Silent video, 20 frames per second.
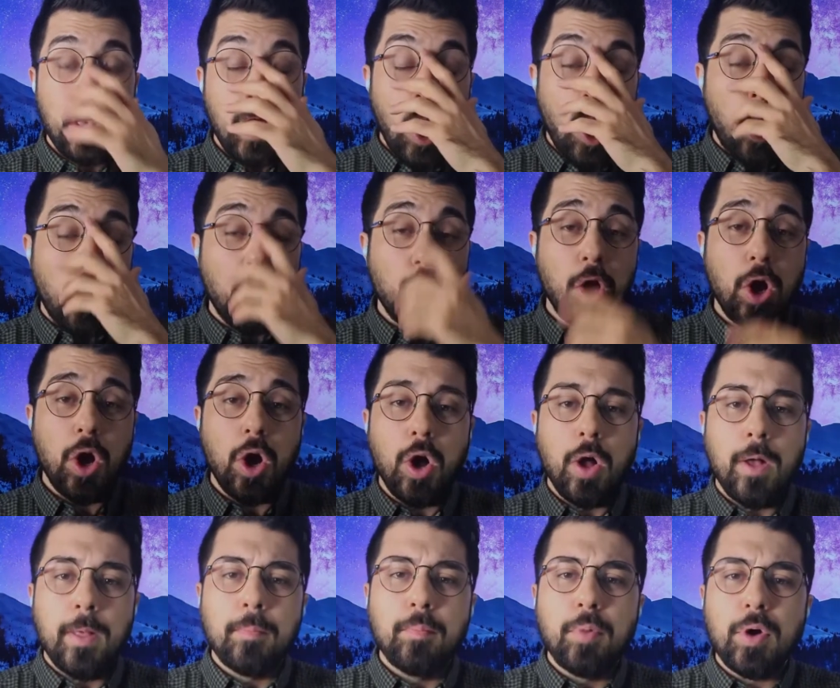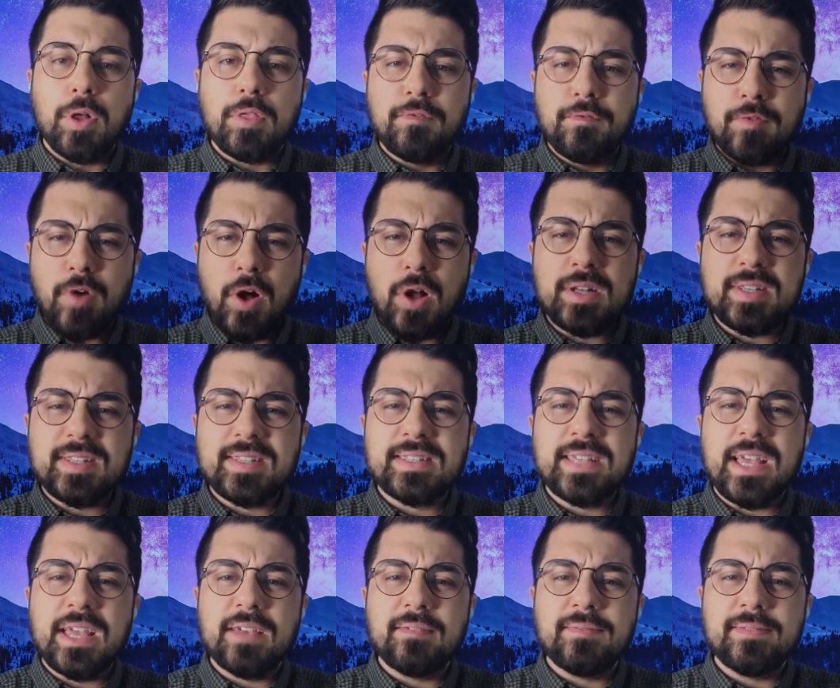But false
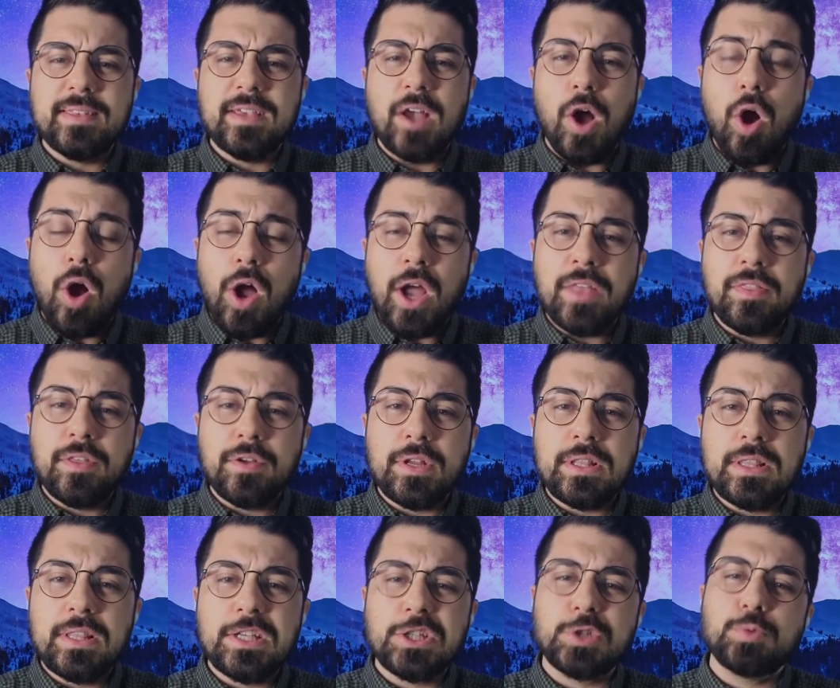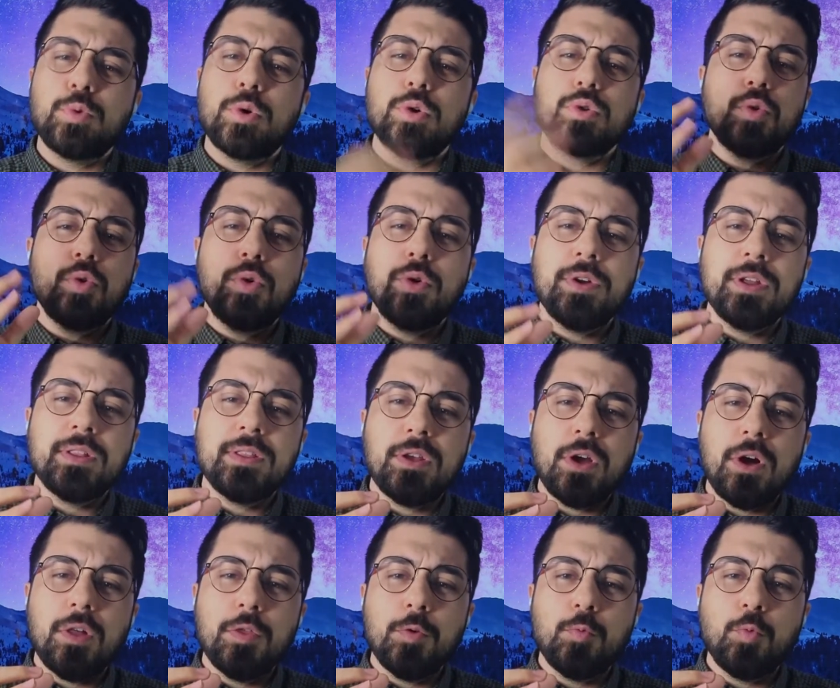safety, either in this world or in the
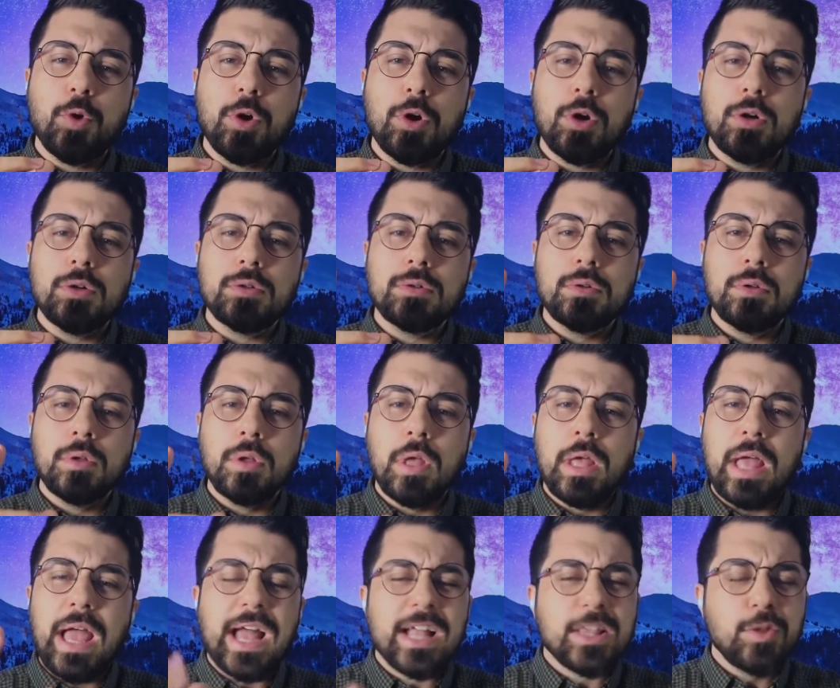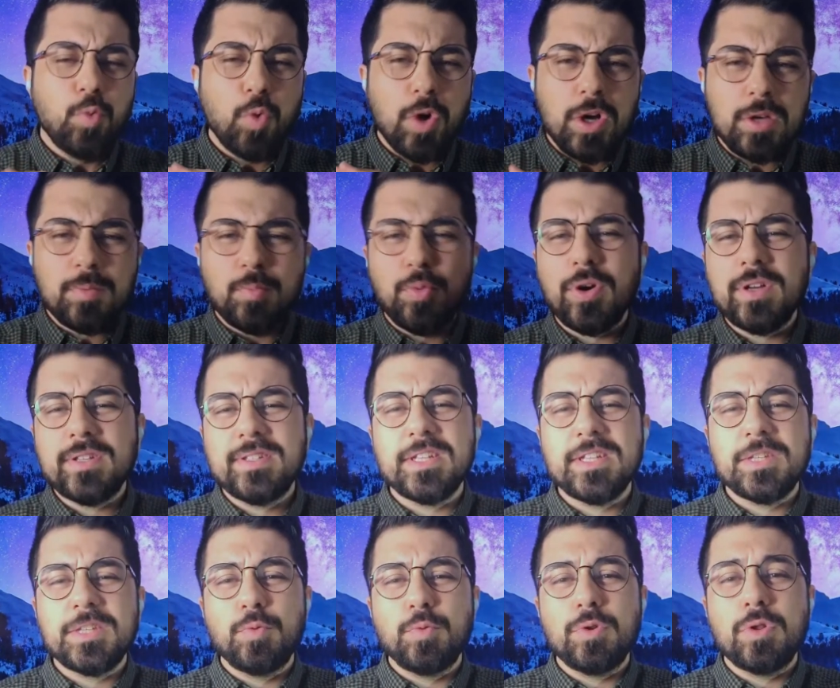other world, at one point
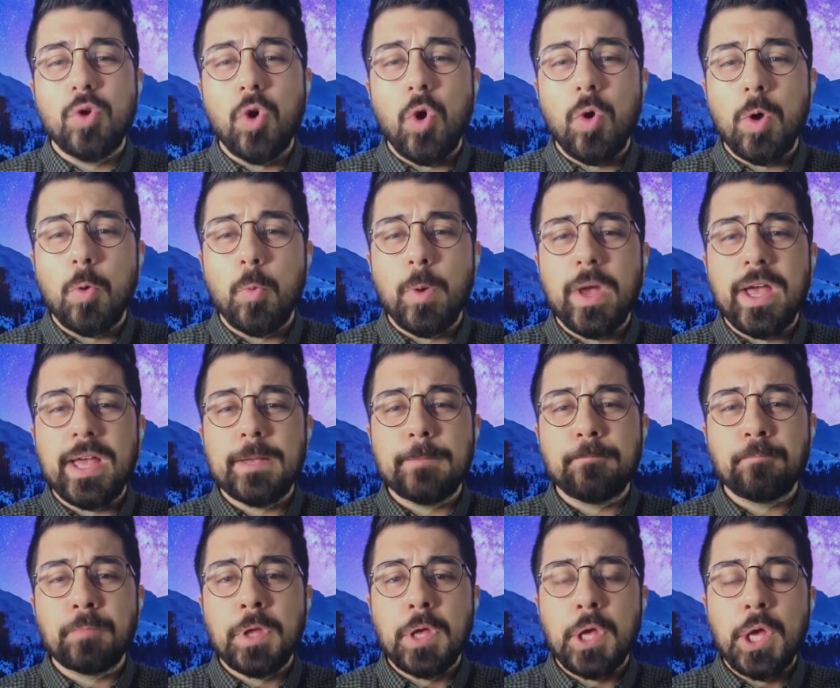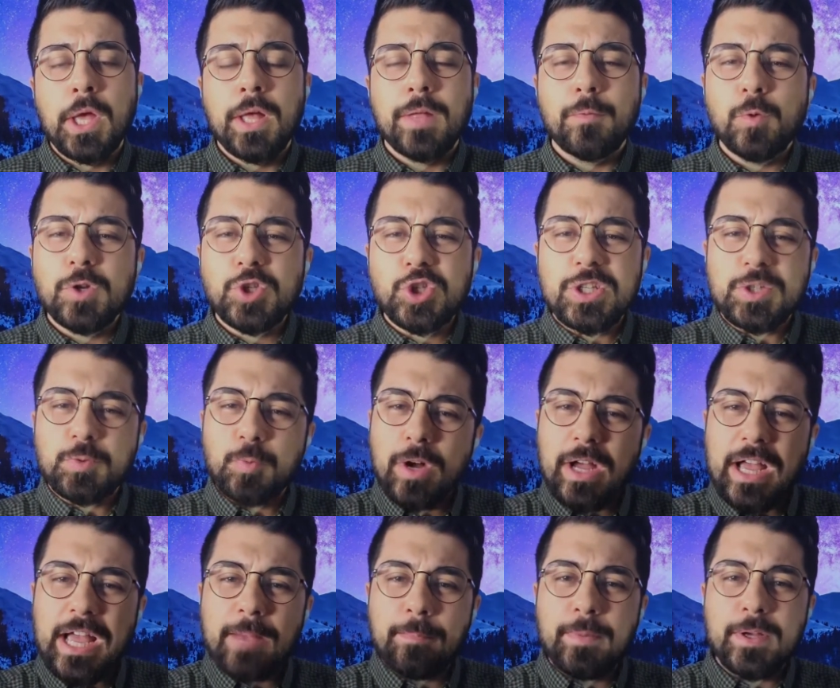it will go away, which is what
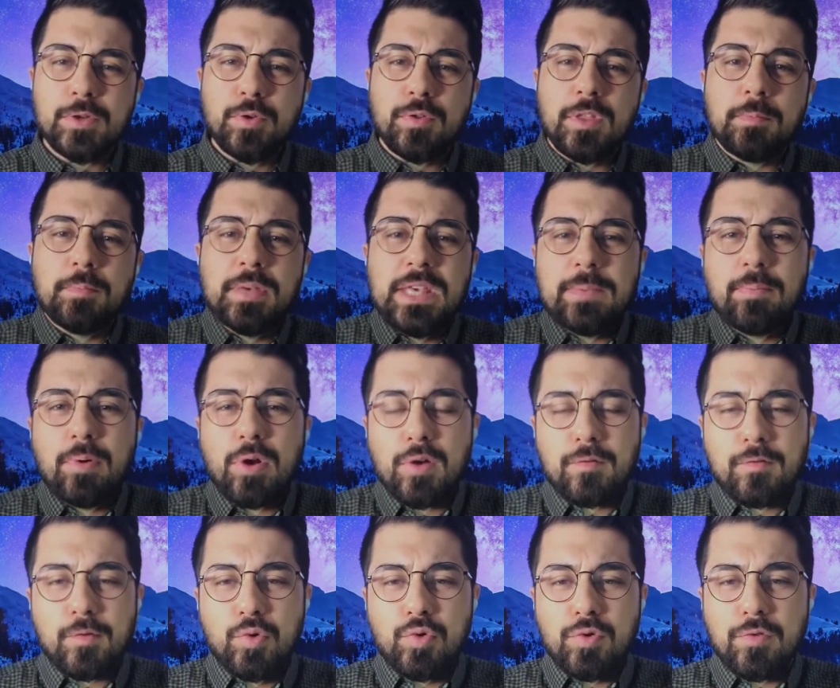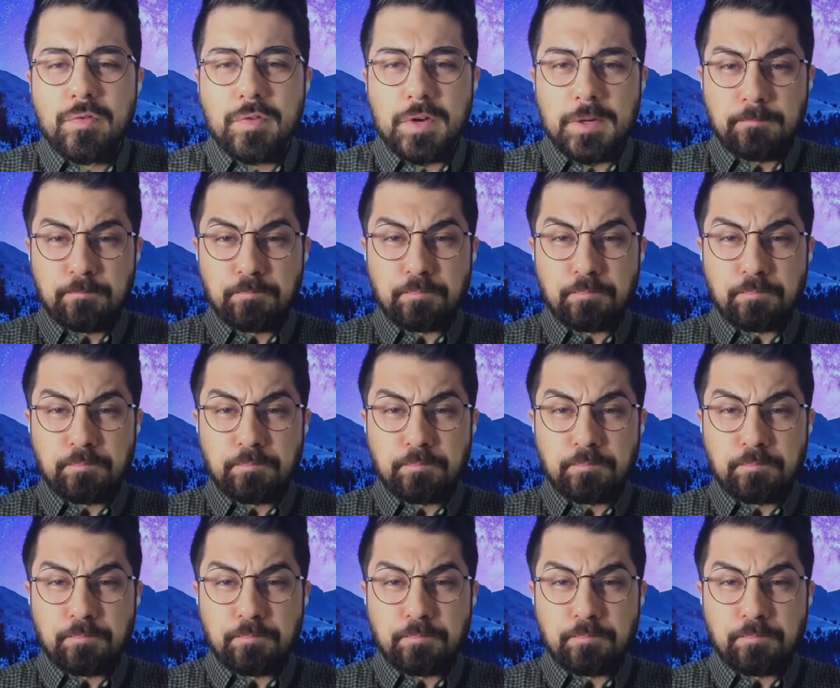happened to the people of Kufa.